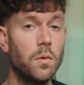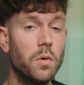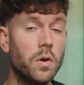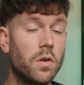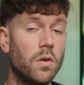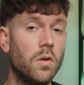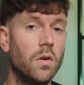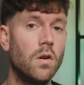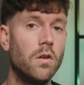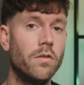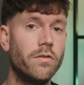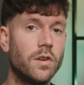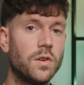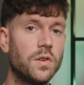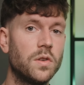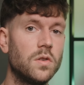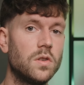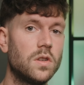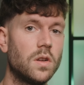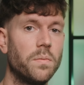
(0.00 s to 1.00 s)
Now we'll go
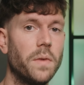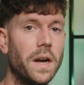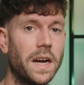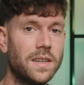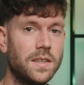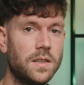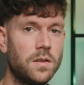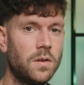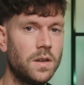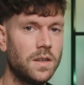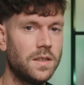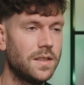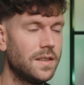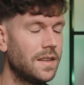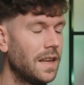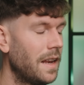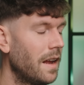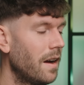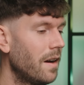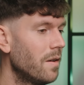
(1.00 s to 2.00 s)
over to some
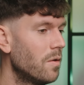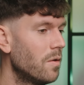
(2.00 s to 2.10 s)
extras that